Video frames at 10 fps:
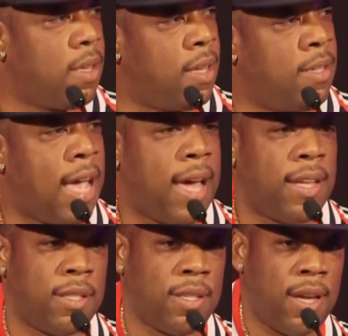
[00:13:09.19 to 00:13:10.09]
and
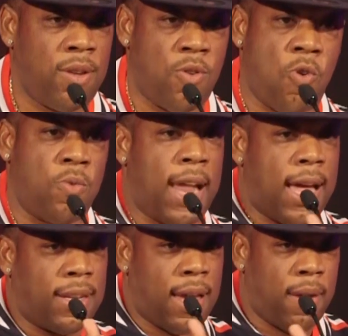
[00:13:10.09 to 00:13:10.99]
daddy is saying, no,
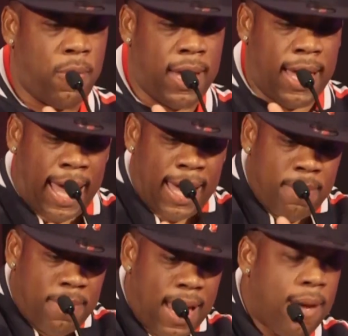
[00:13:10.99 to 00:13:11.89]
not that way,
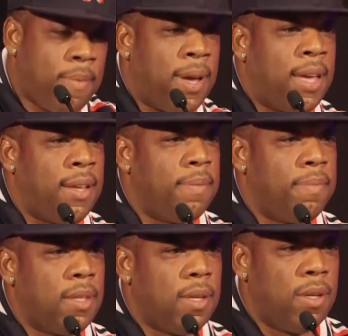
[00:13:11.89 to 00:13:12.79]
aim that way.
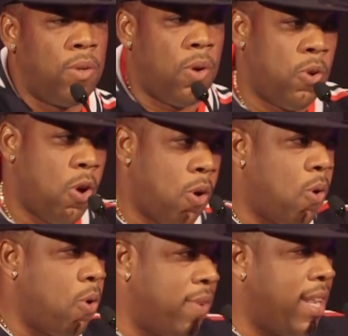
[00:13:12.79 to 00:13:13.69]
No, no,
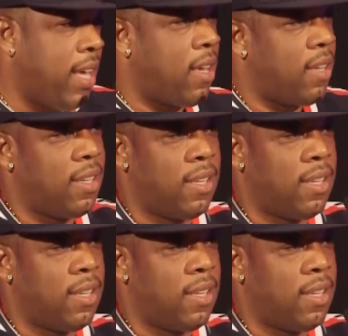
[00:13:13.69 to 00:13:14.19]
over there.